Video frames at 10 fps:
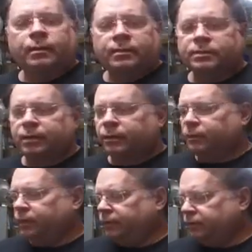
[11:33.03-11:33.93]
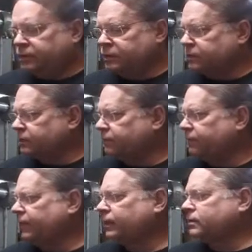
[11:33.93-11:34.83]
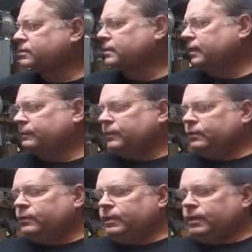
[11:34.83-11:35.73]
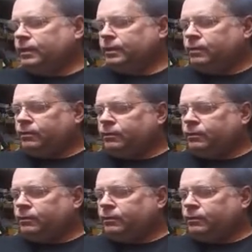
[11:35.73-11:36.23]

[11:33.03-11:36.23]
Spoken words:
So this is the final step that will end